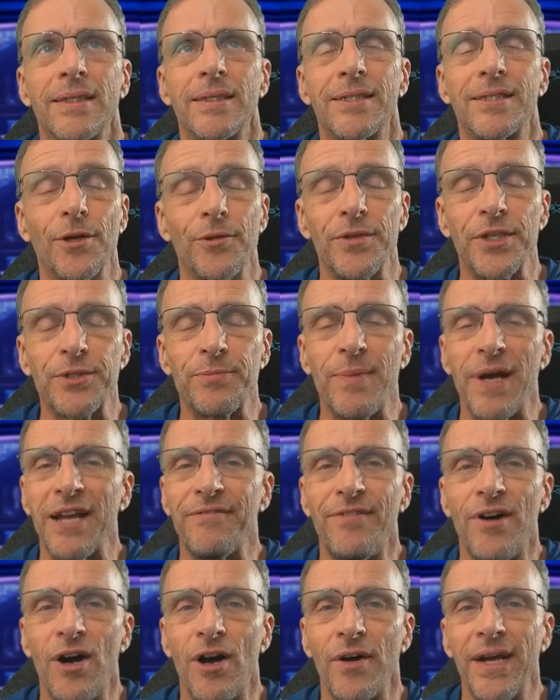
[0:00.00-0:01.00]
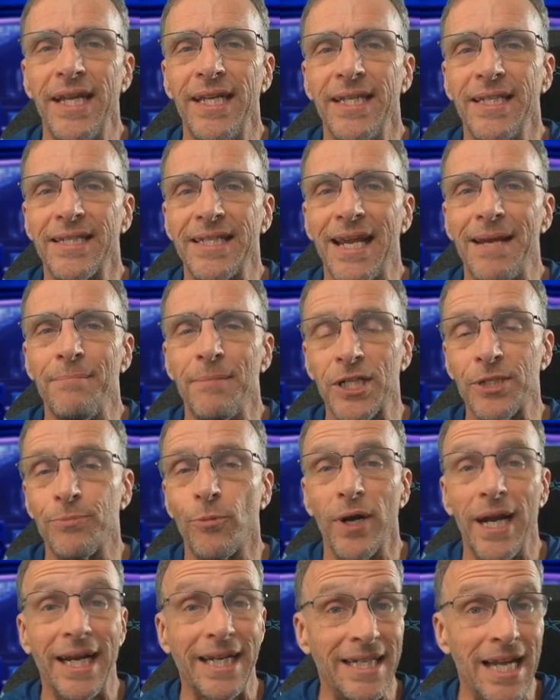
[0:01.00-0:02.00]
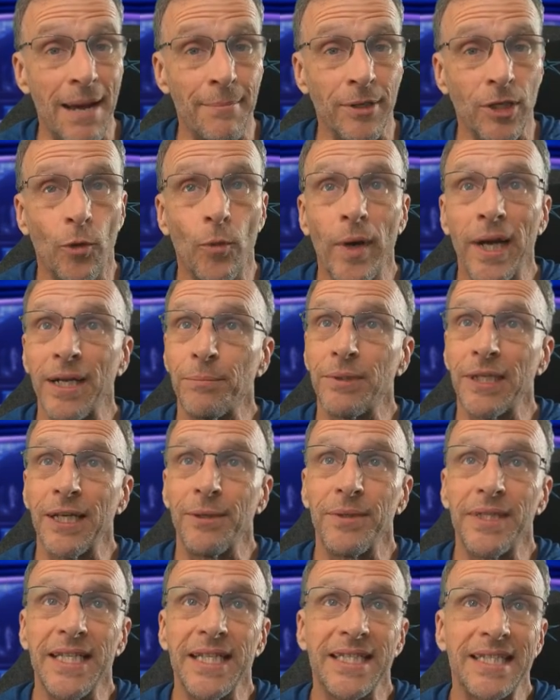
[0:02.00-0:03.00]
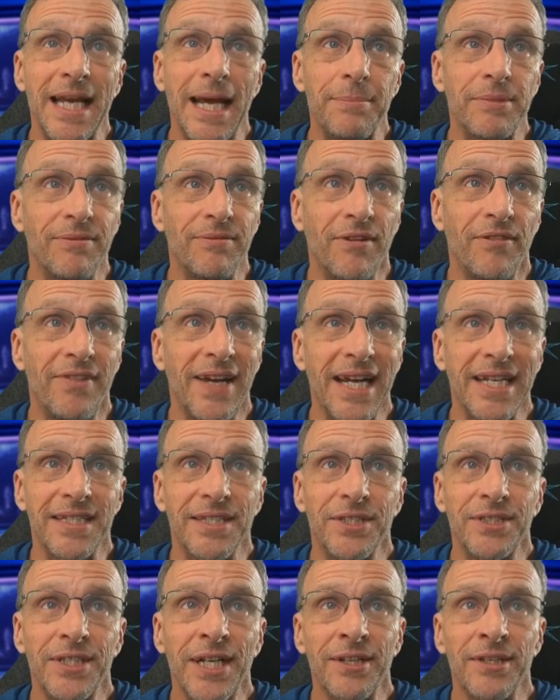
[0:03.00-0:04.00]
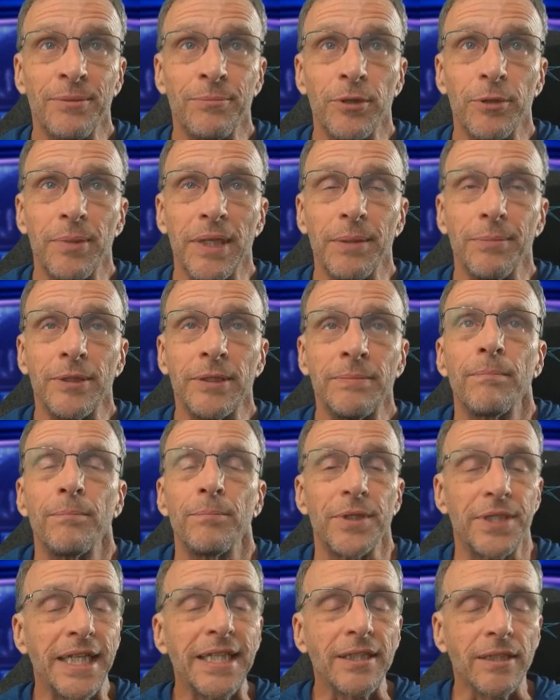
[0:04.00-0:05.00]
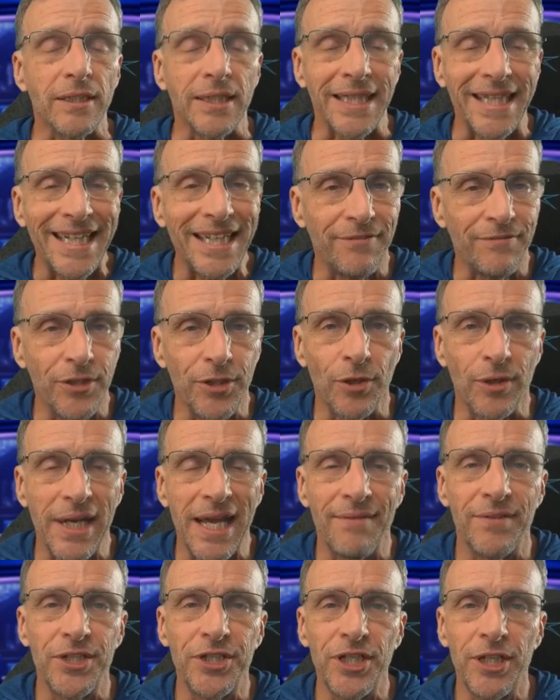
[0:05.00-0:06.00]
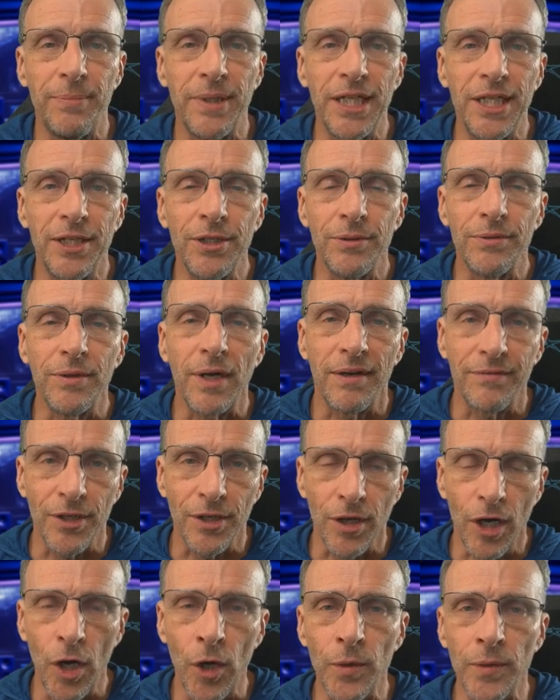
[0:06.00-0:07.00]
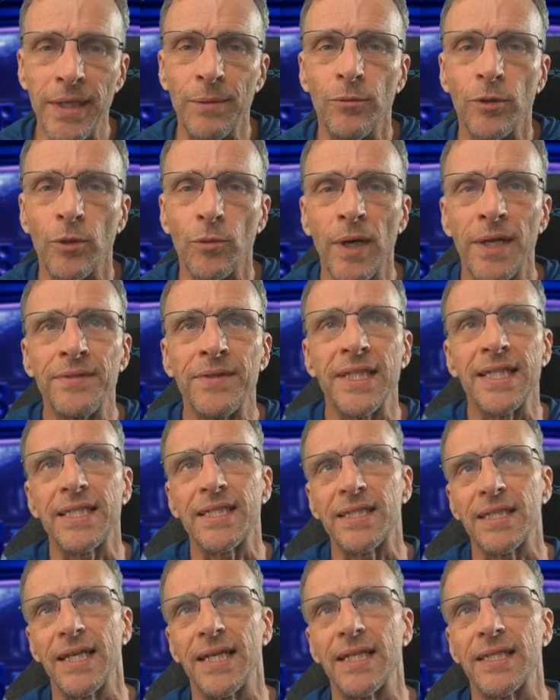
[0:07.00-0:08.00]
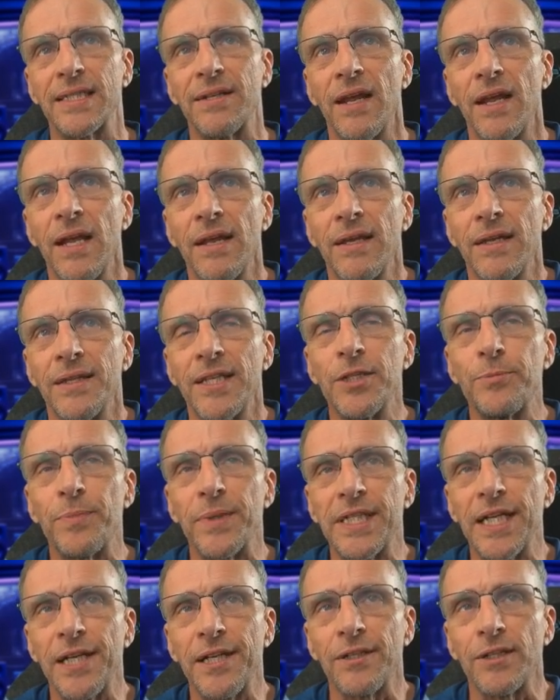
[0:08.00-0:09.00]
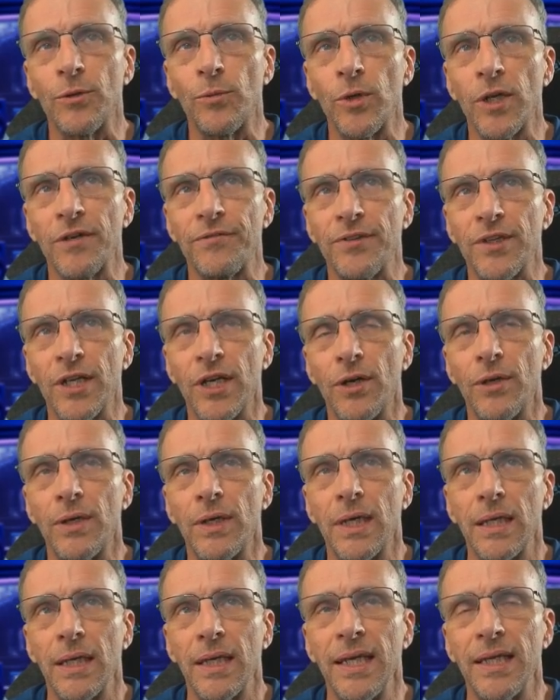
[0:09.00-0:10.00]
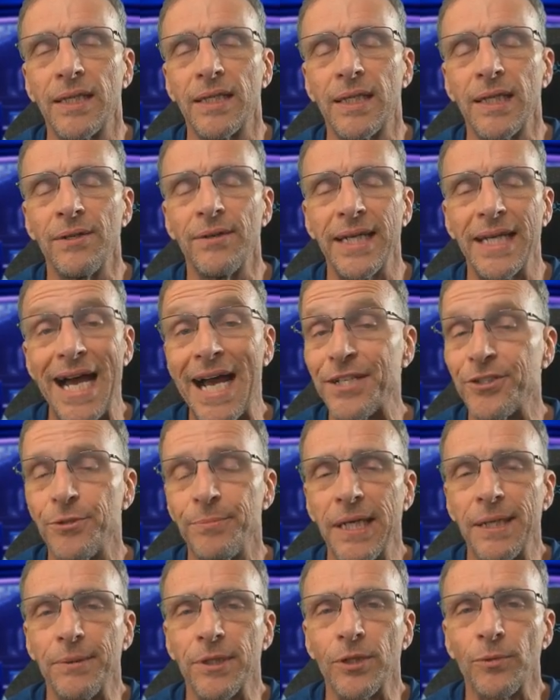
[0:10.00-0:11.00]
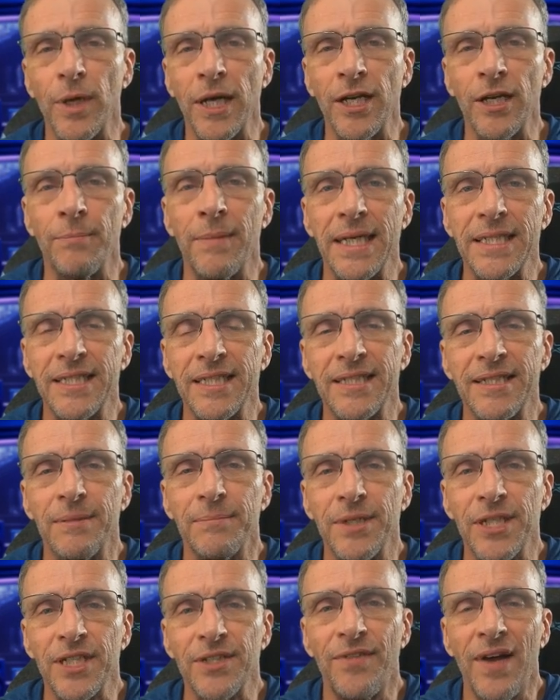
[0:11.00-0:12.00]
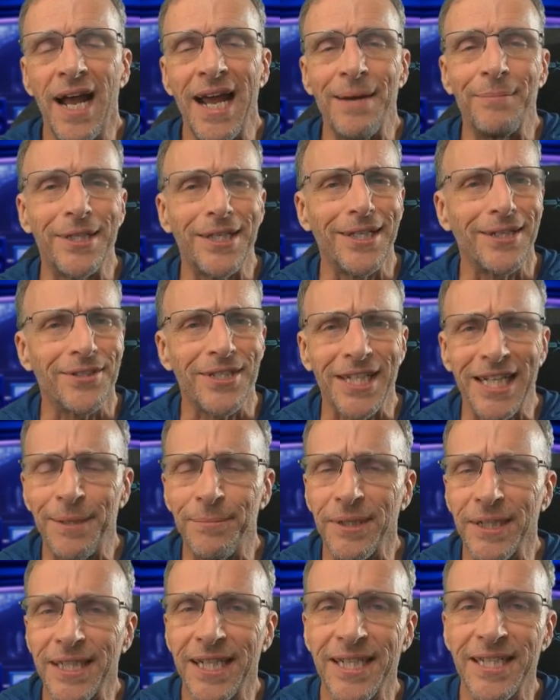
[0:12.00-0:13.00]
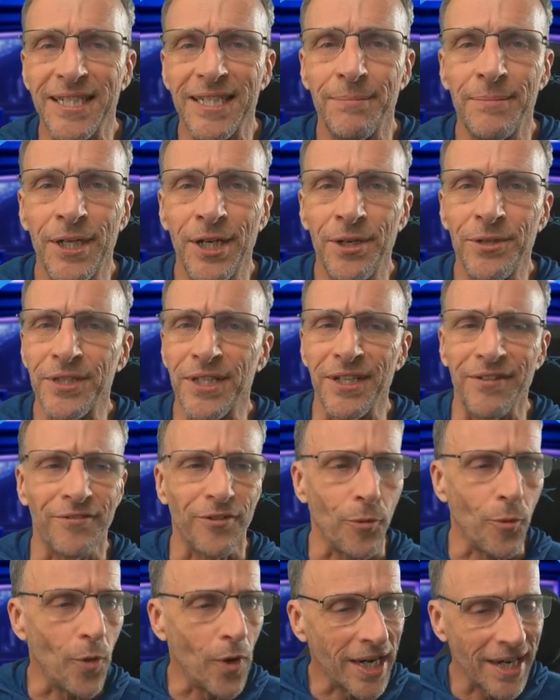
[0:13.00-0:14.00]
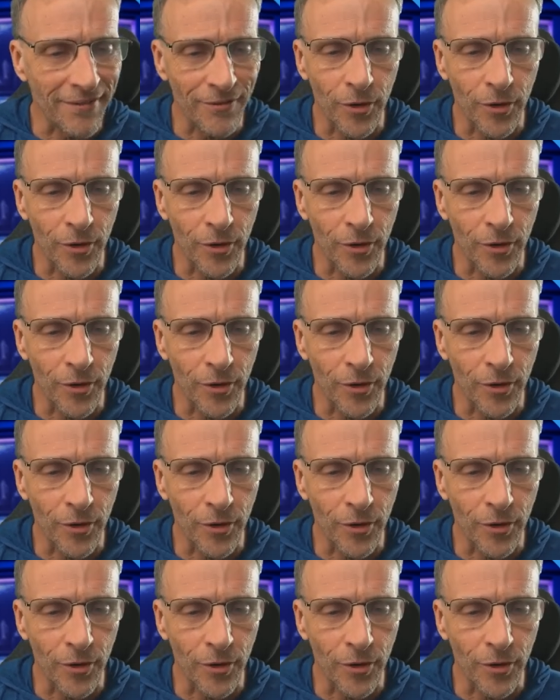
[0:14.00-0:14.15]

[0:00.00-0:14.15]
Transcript: So this by far is a much more economical way to play with these types of effects and share them with people, particularly if you don't have a GPU of your own that will run these things this particular workflow, in theory, I should be able to run on my system just fine, but there's a couple of custom nodes that for whatever